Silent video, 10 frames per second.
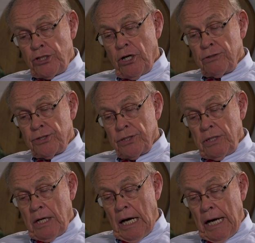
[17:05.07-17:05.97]
been
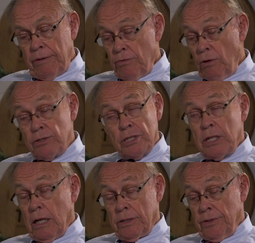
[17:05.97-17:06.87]
chosen, I wrote to
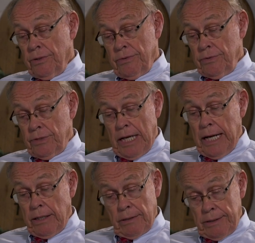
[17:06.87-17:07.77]
Dr.
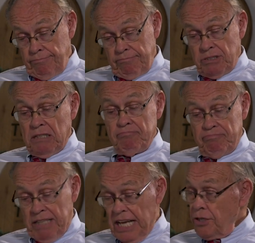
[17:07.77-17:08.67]
Stanger and said,
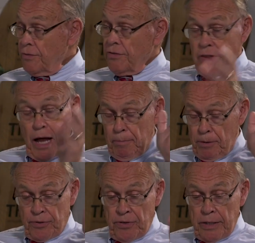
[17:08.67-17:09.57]
Thank you for the
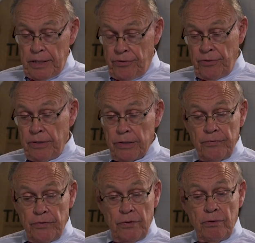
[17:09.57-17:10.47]
opportunity to
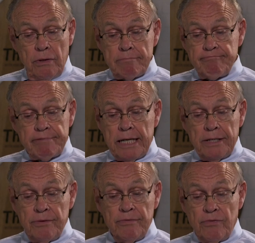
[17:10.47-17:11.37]
interview, and
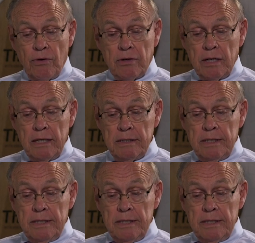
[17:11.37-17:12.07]
thank you for uh,